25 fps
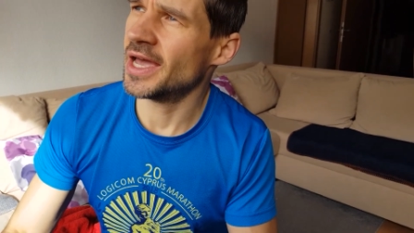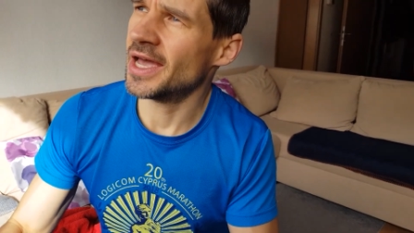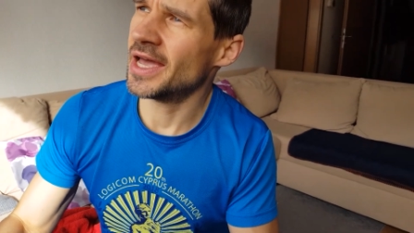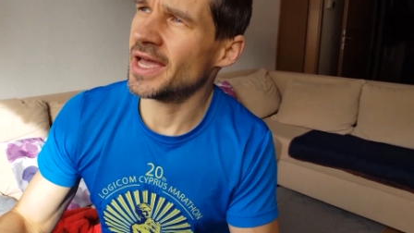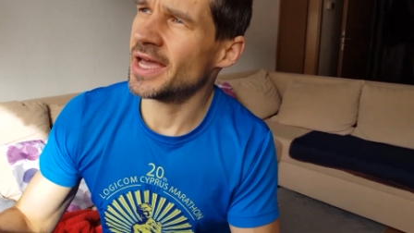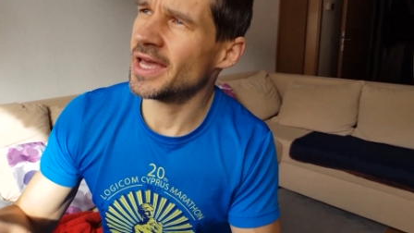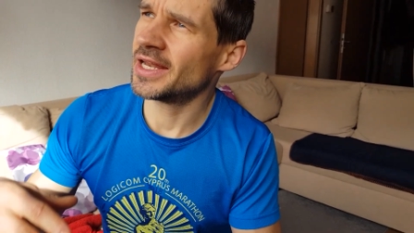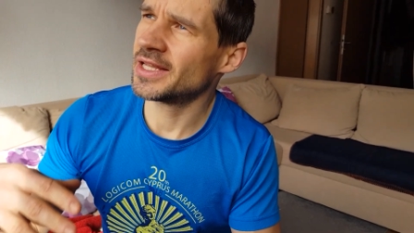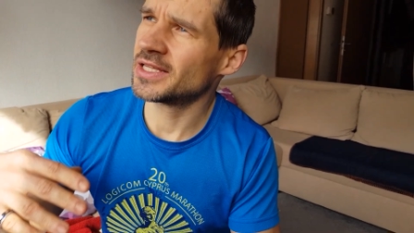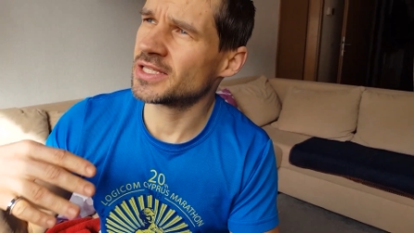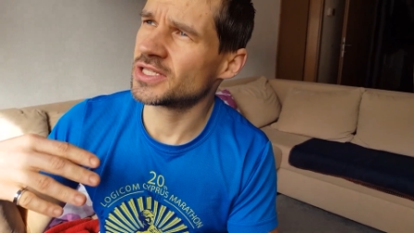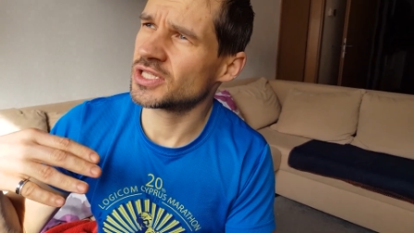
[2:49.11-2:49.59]

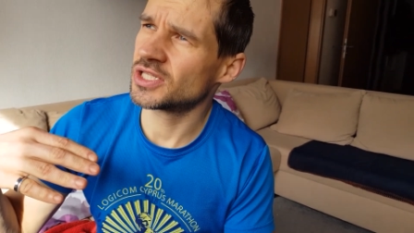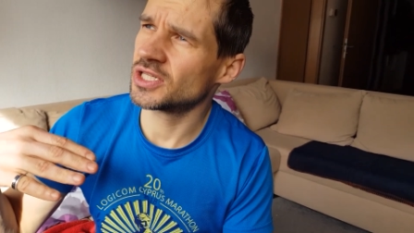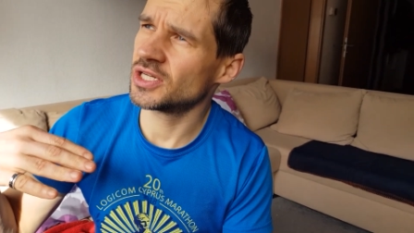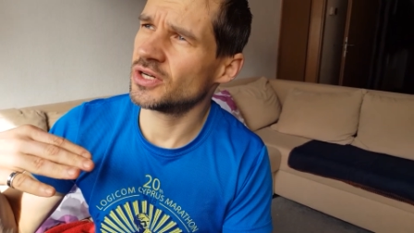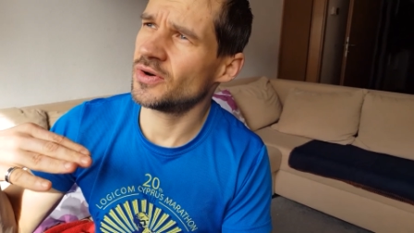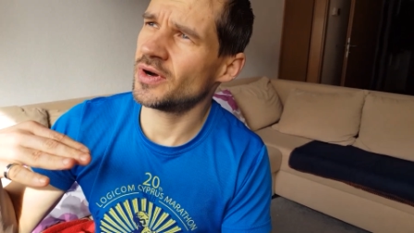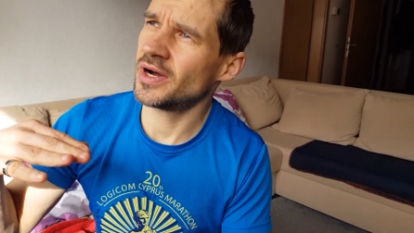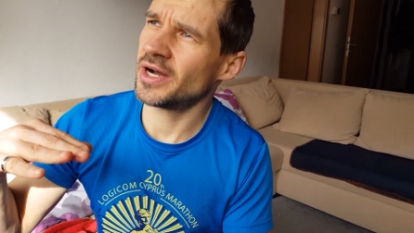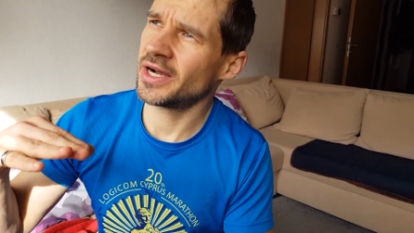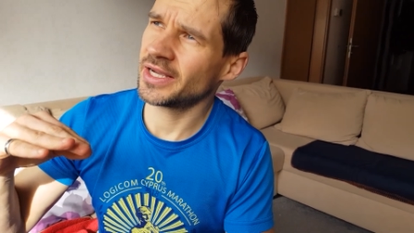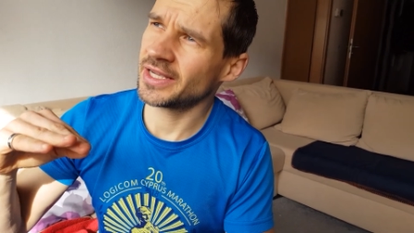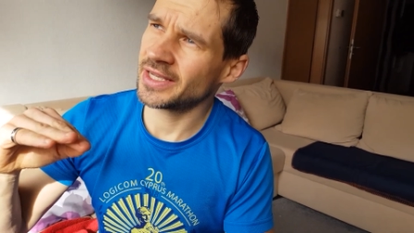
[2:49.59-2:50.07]
and
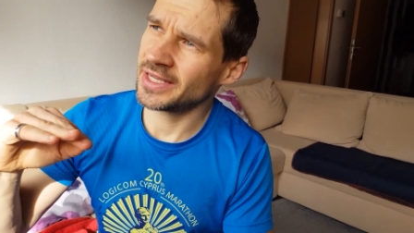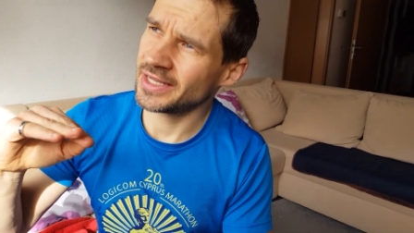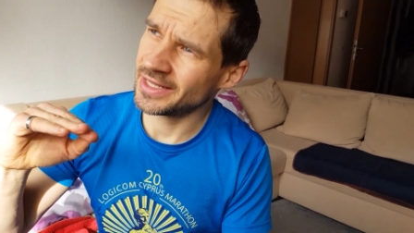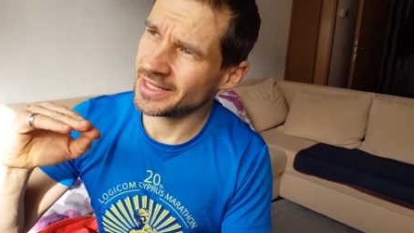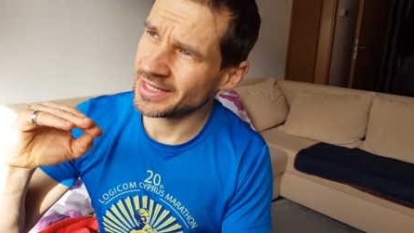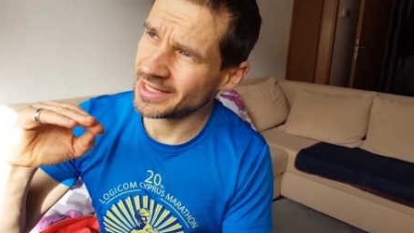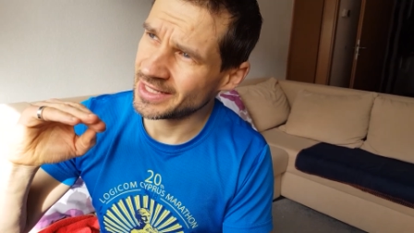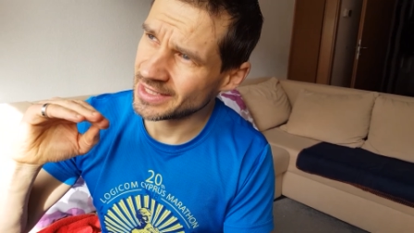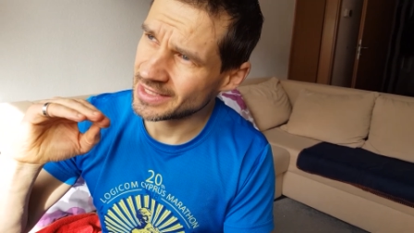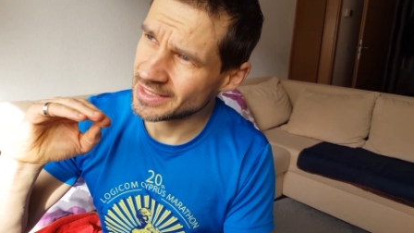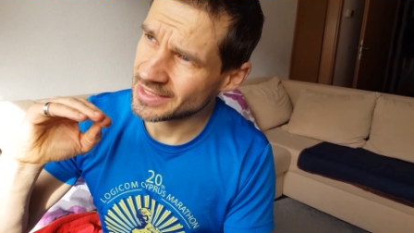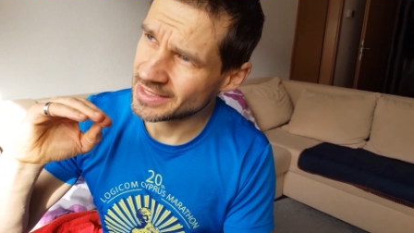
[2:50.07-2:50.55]
so I
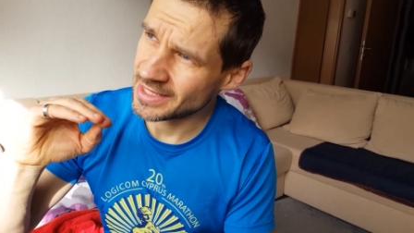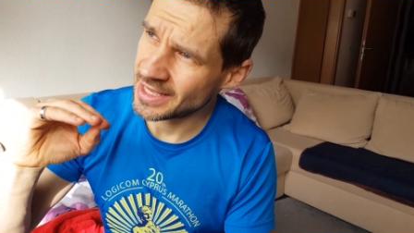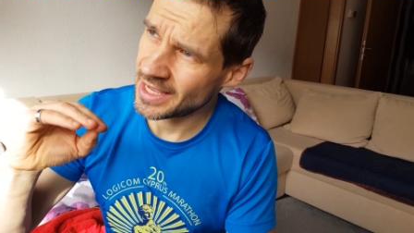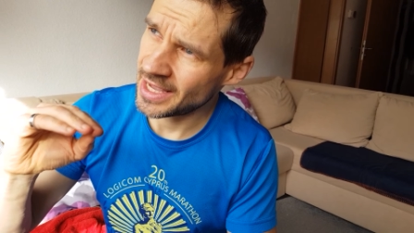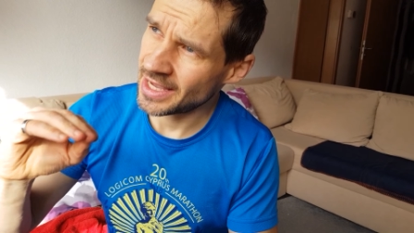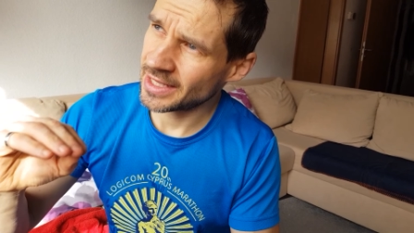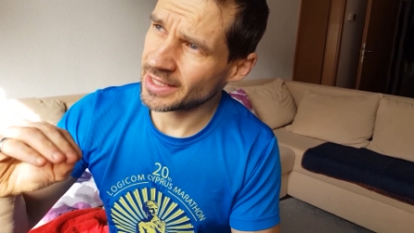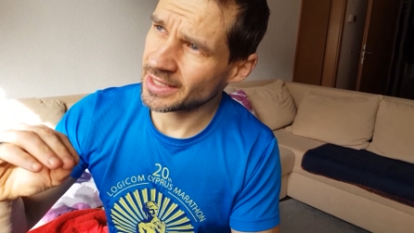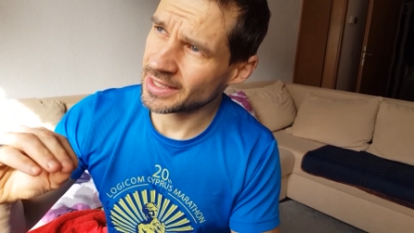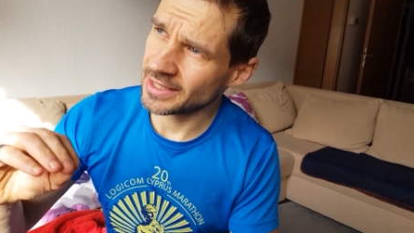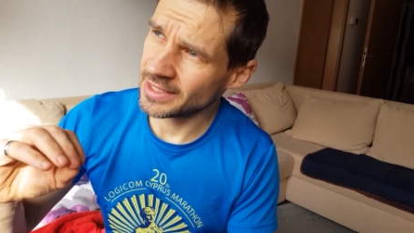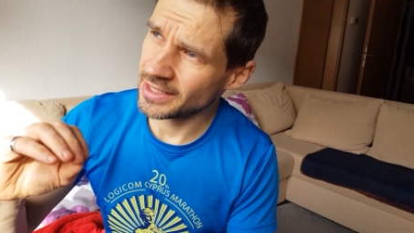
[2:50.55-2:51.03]
can
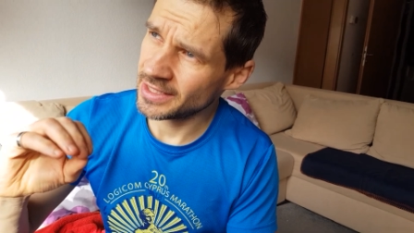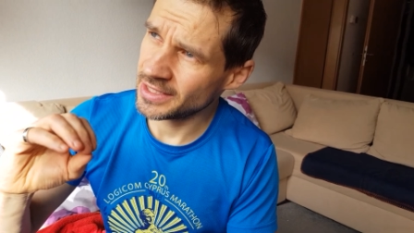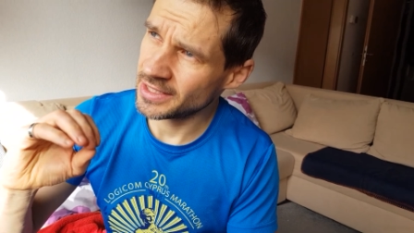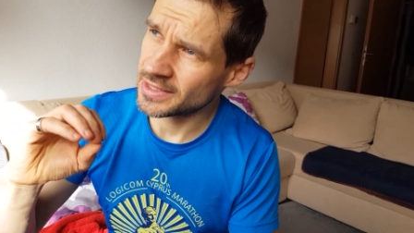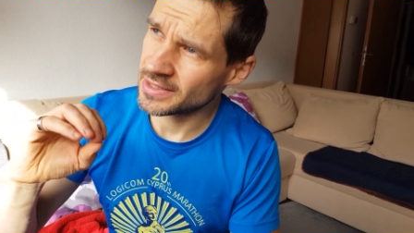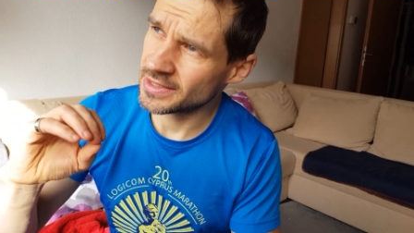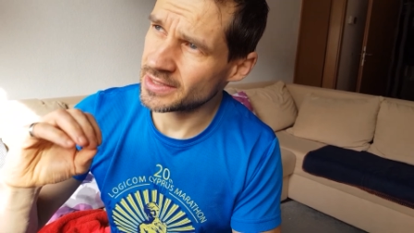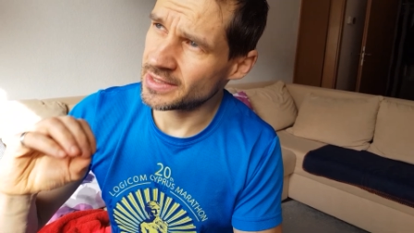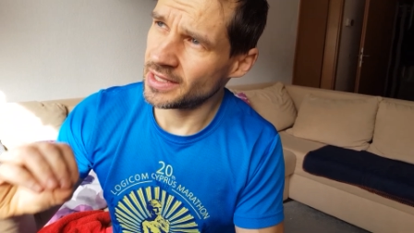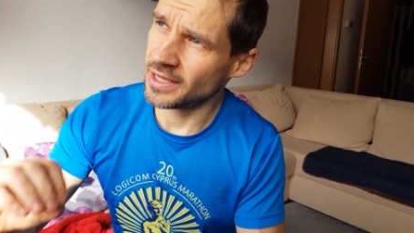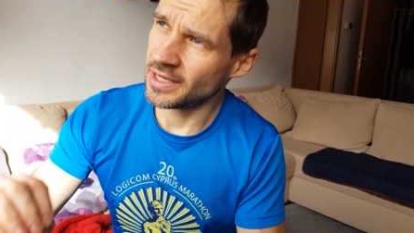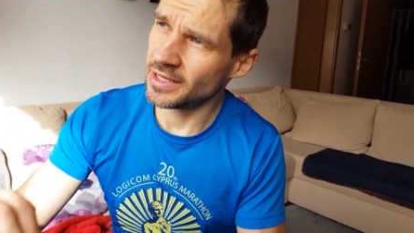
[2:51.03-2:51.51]
exactly
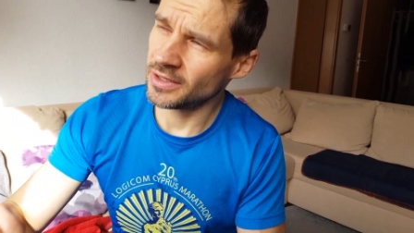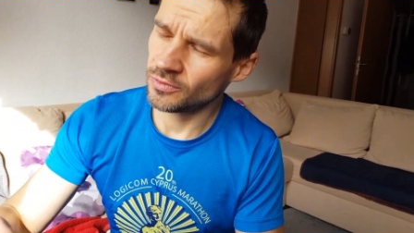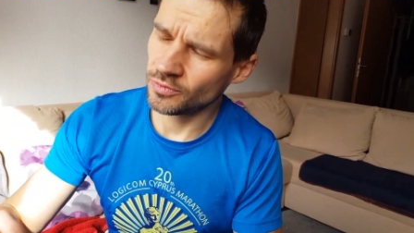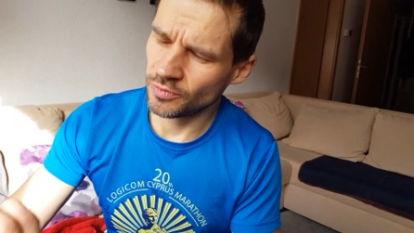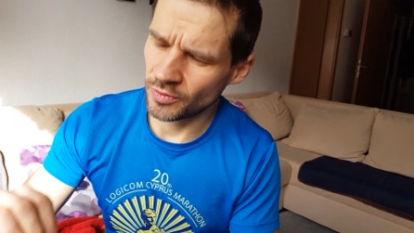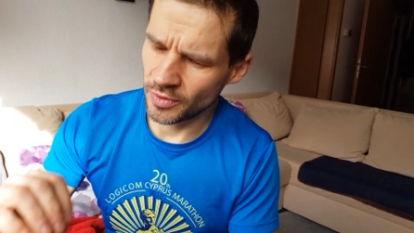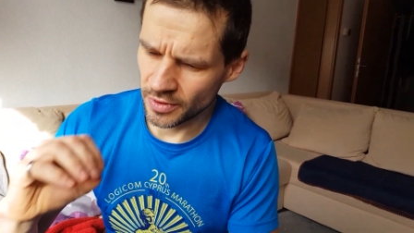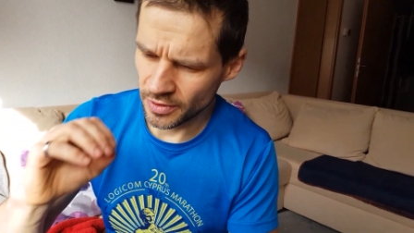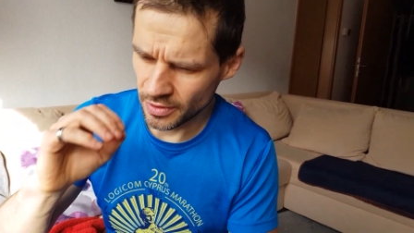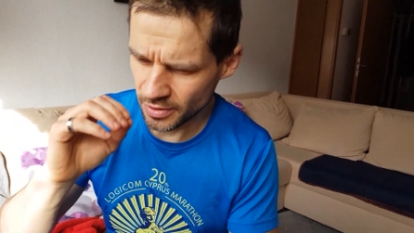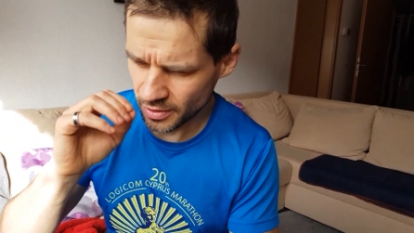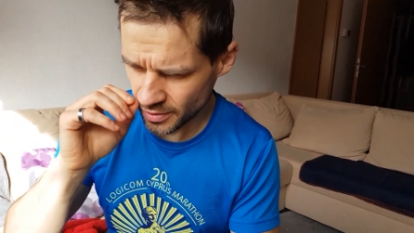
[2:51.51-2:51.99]
state
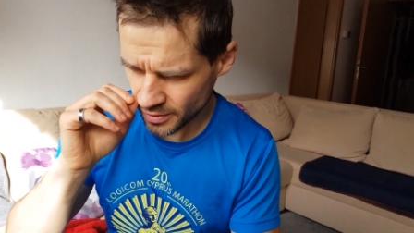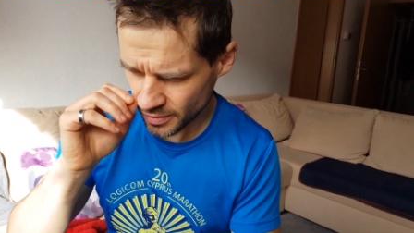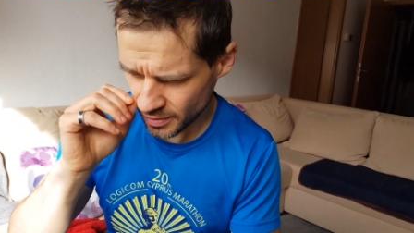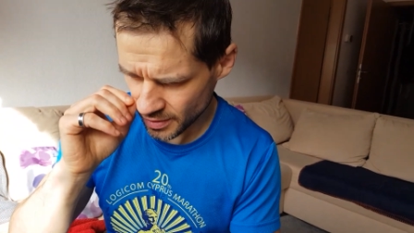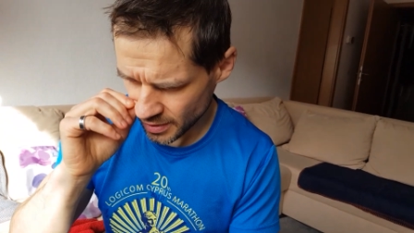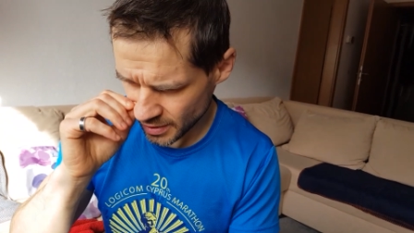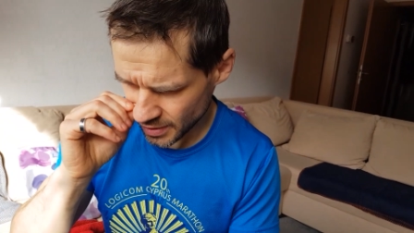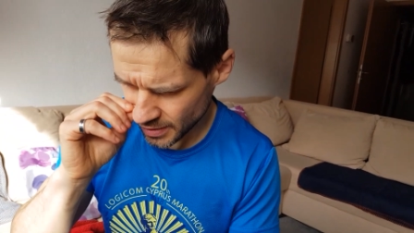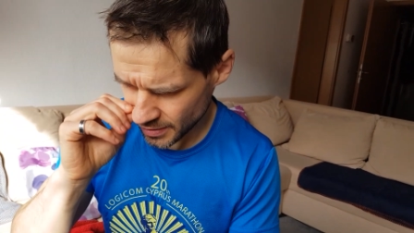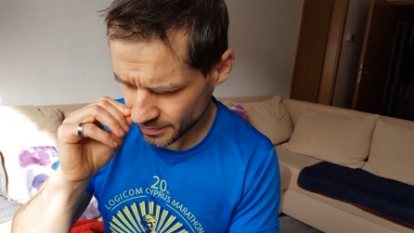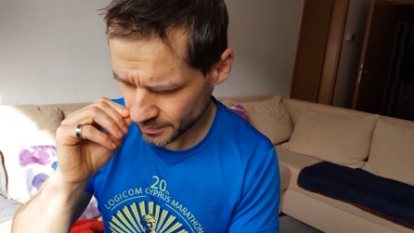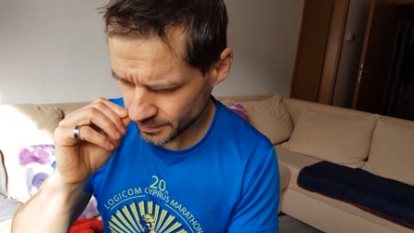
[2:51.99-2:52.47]
whether
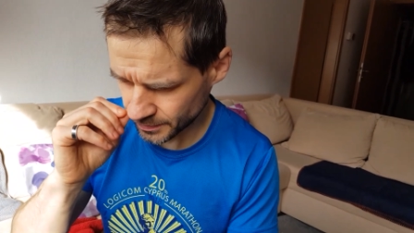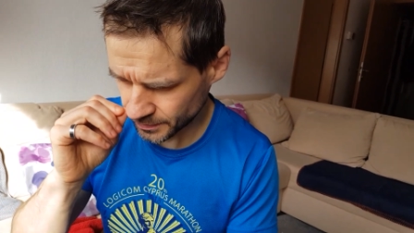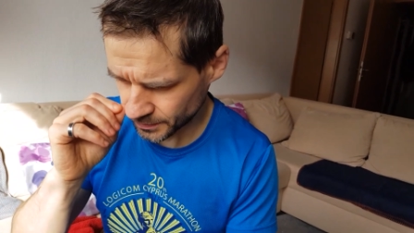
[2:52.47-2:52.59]
the